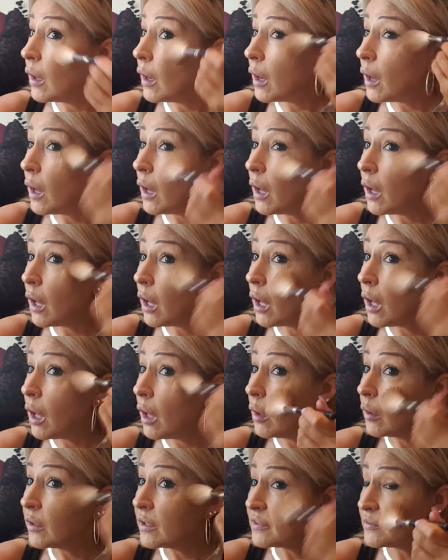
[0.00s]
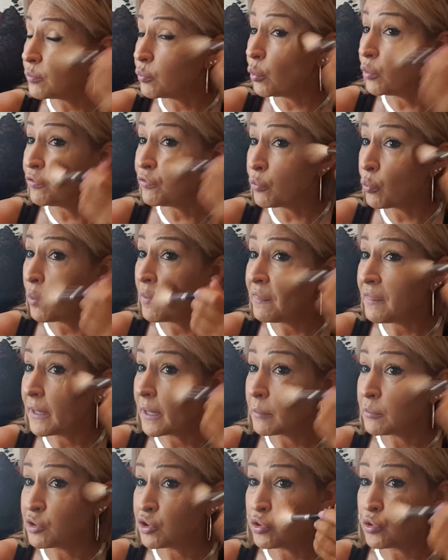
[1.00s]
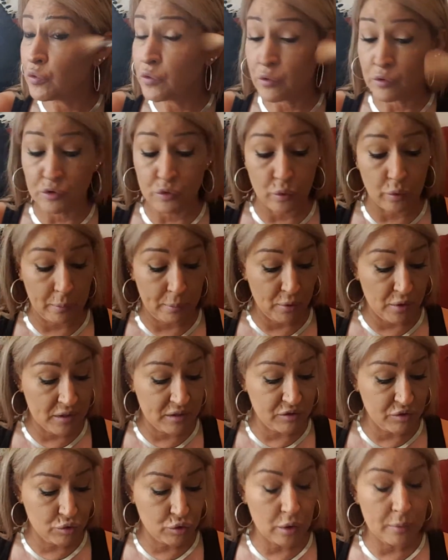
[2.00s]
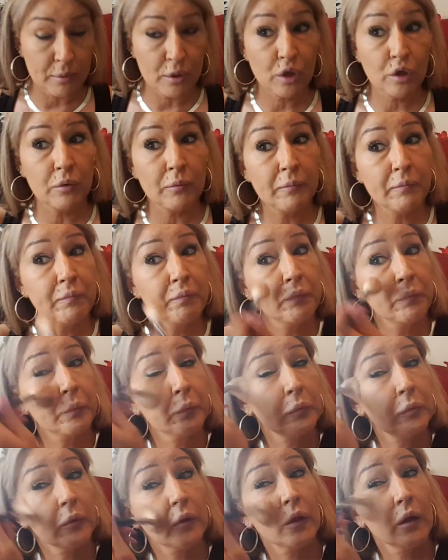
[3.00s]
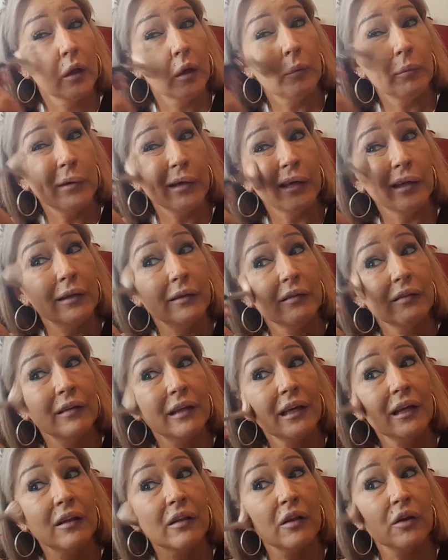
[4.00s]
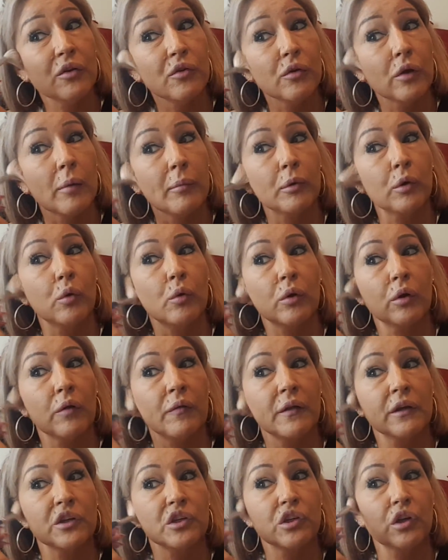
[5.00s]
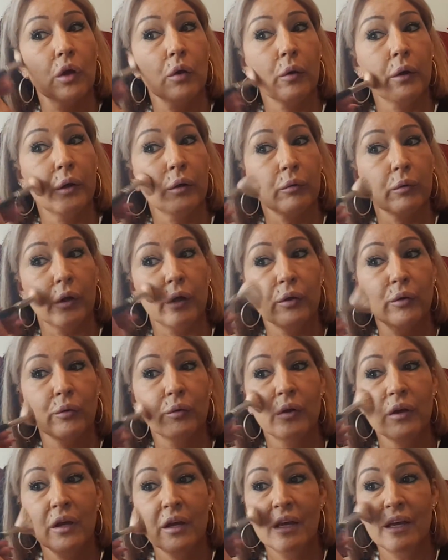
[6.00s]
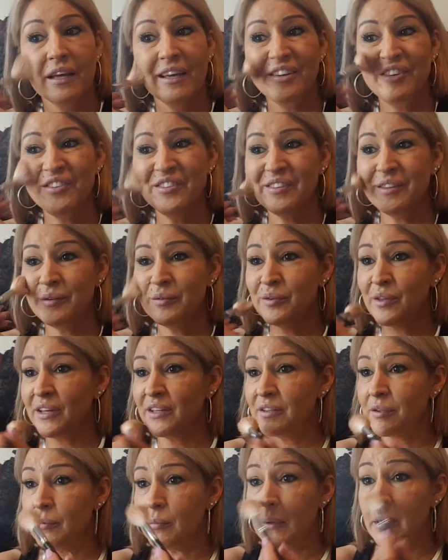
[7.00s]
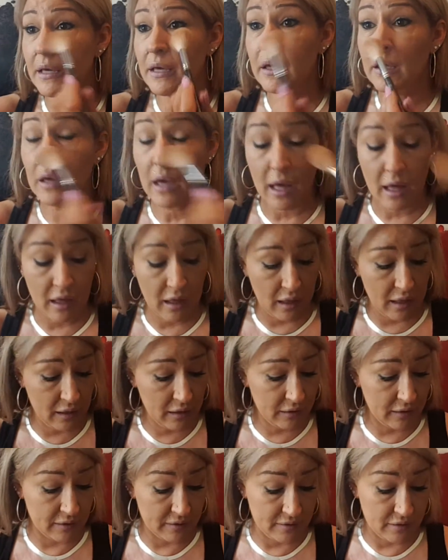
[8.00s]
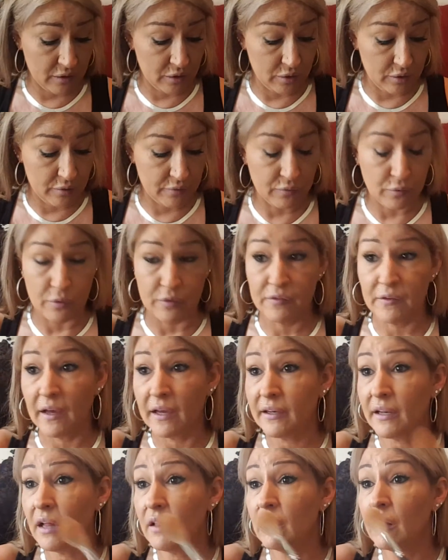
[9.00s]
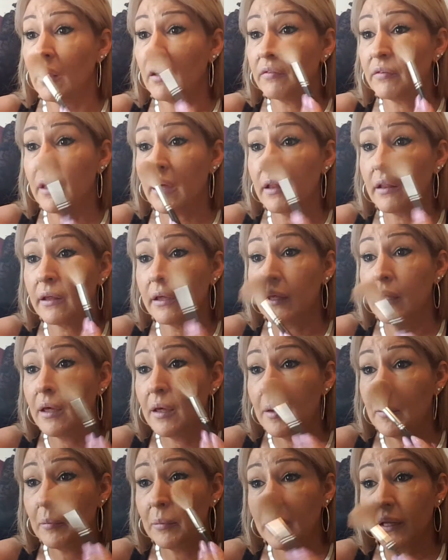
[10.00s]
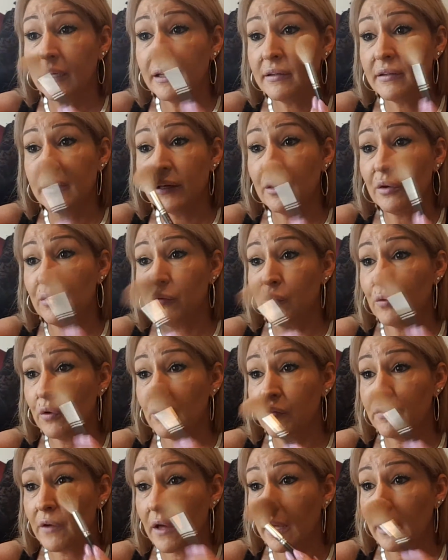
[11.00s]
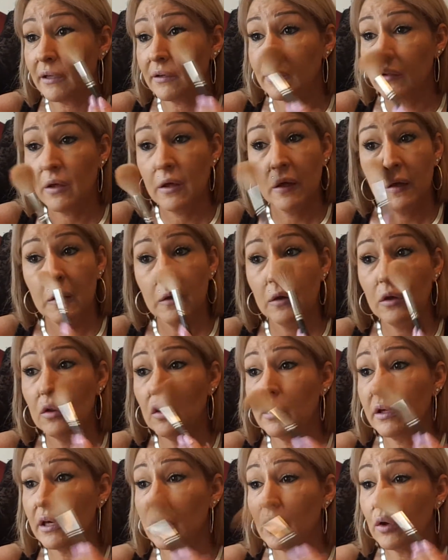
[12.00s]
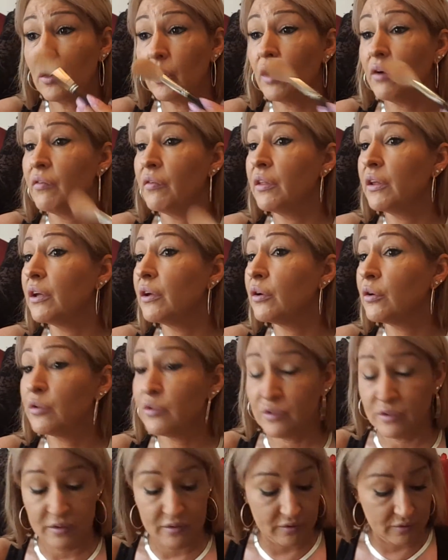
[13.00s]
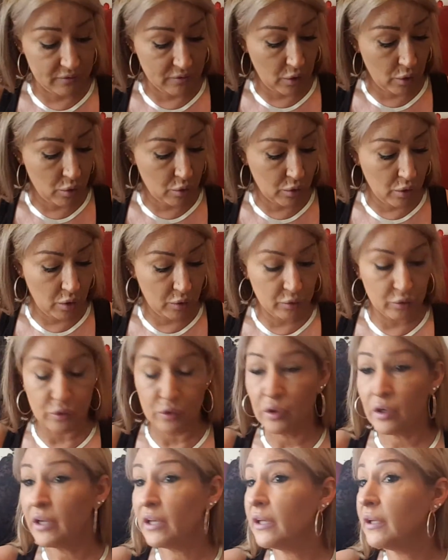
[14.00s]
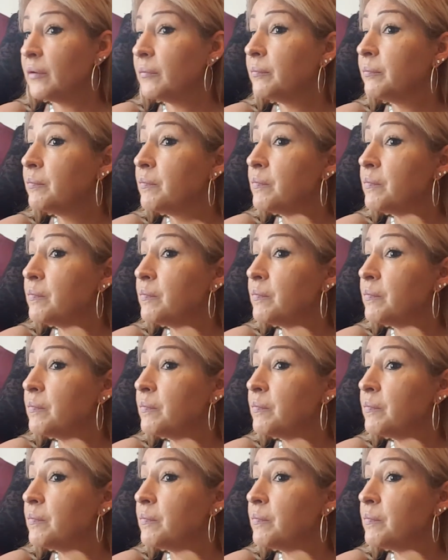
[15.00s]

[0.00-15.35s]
Because, well, for one thing, I'm sure they'll do a Prince tribute. But they got a lot of drama going on that show. I don't know. It just seems like to me, I can tell you for a fact, I love Kelly. But I can tell you for a fact, you look at her over the years, this is all gone to her head.